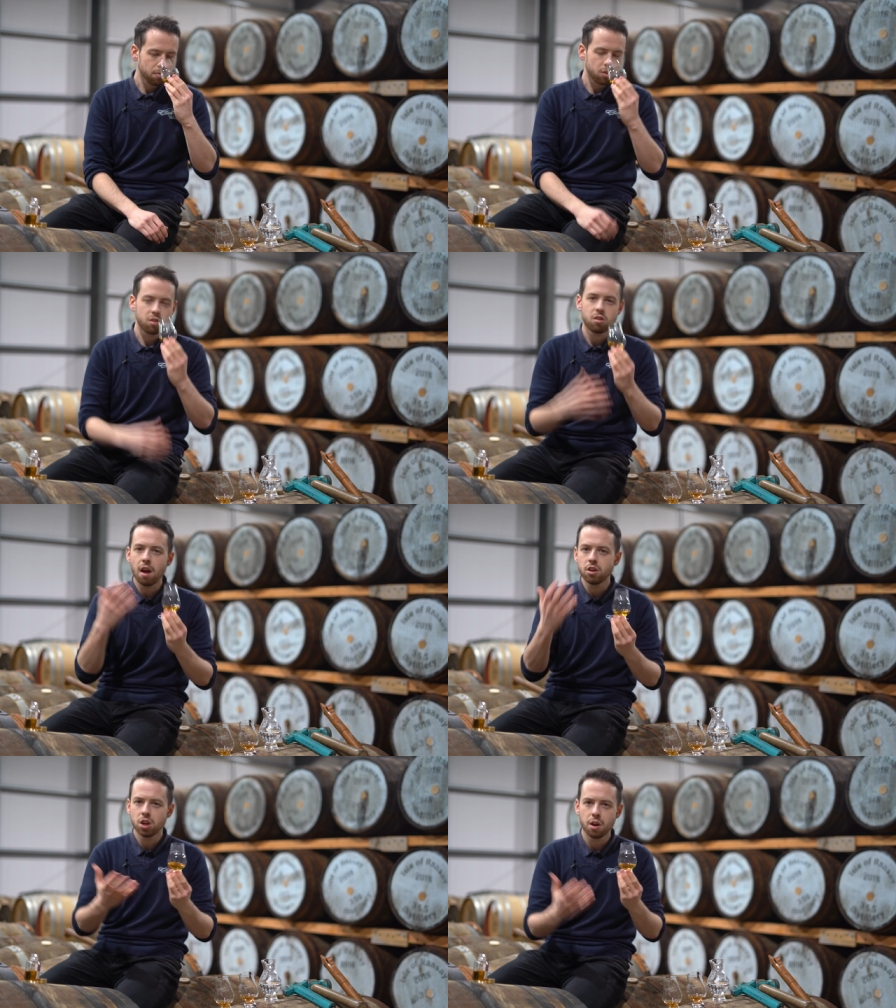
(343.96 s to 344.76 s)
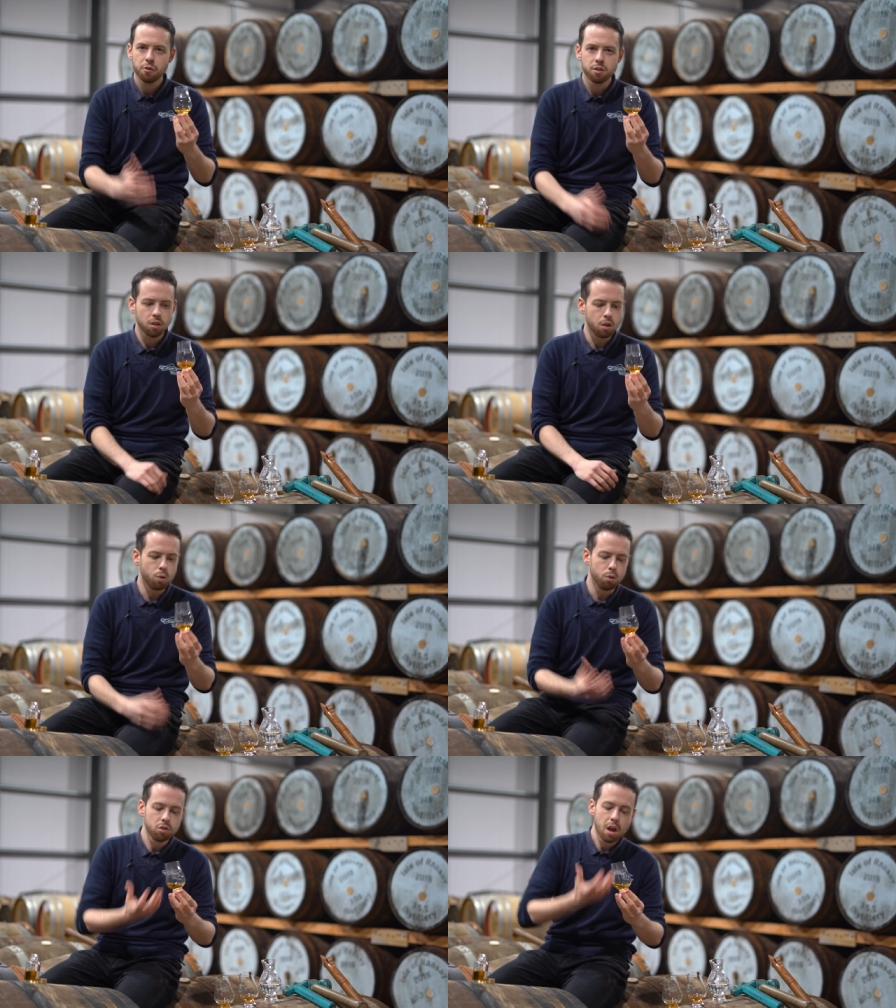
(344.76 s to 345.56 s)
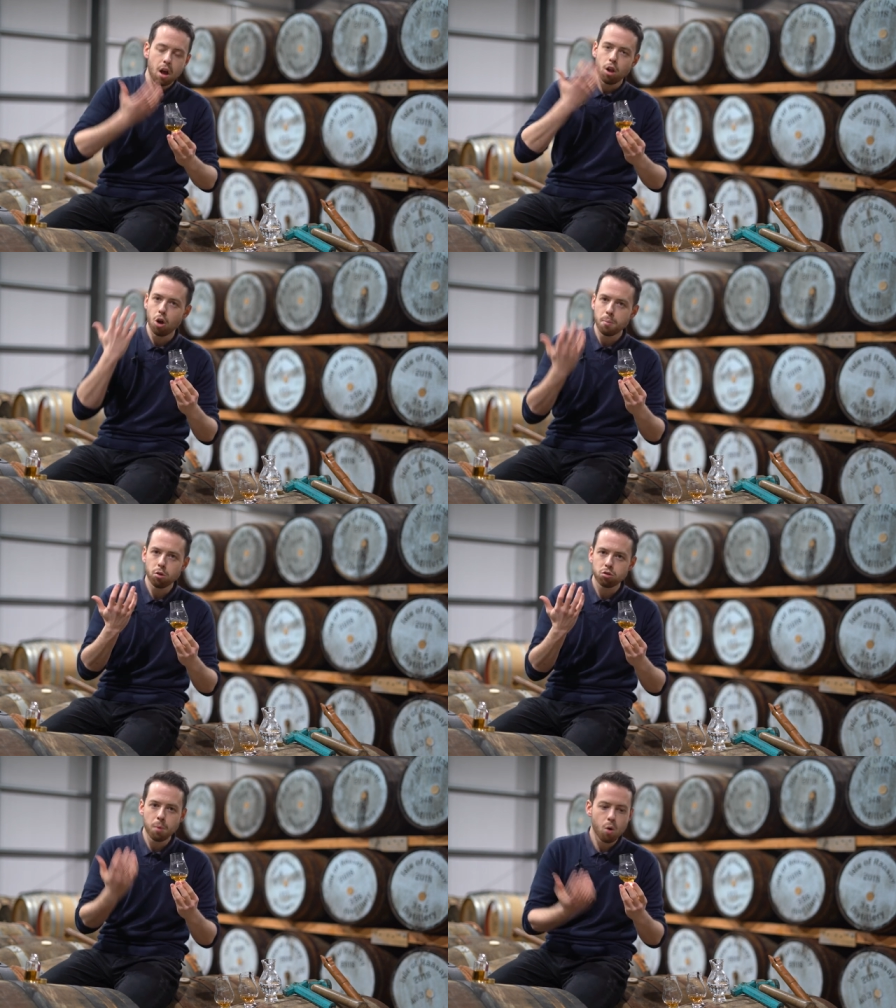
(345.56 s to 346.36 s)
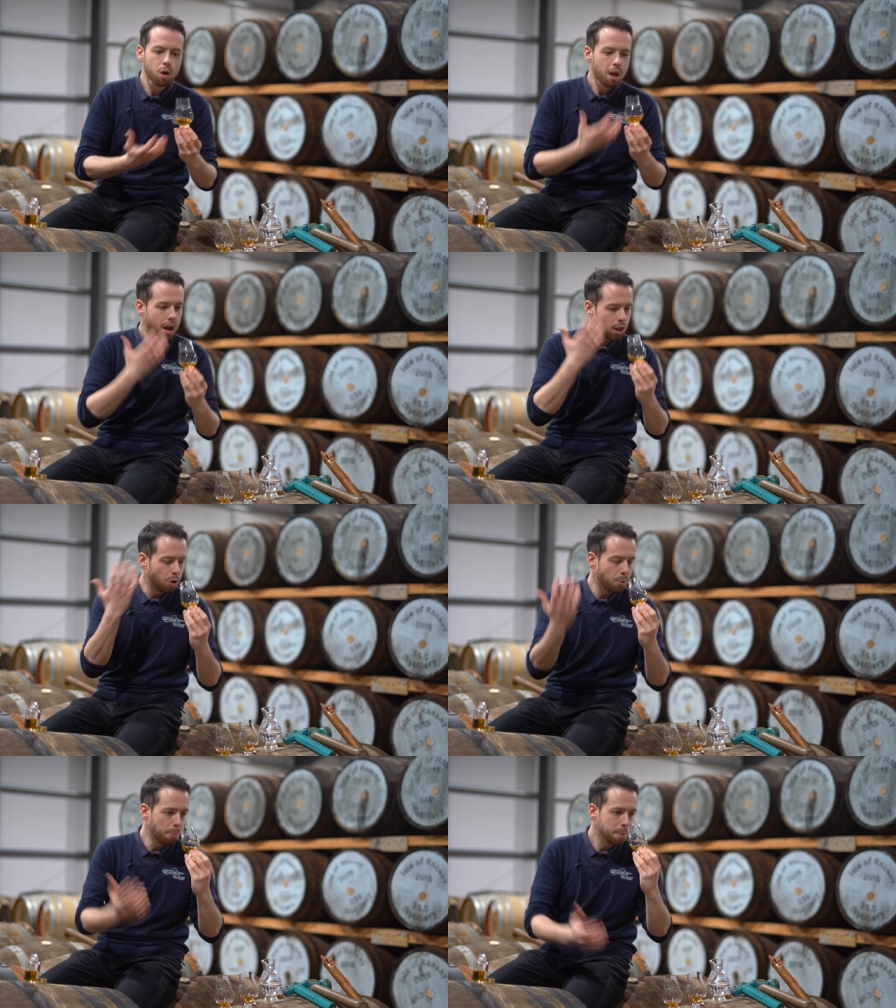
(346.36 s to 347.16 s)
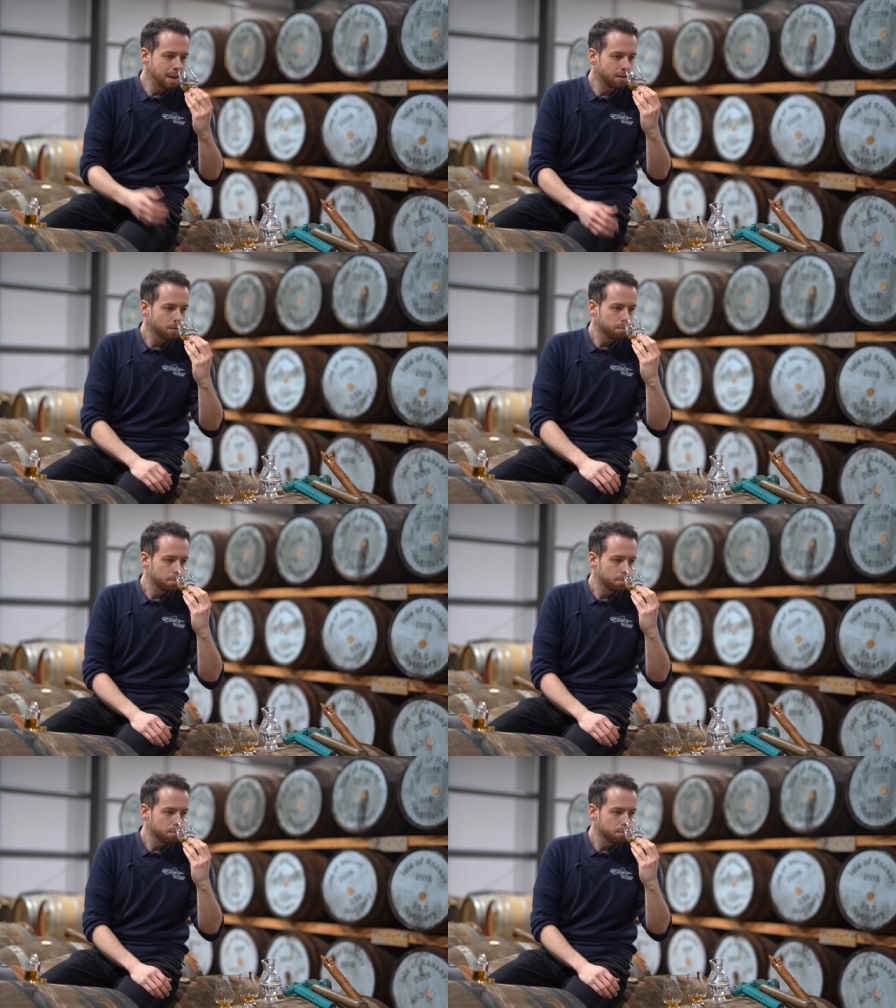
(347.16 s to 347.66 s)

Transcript: such a difference in the nose. A lot more smoke, a lot more peat.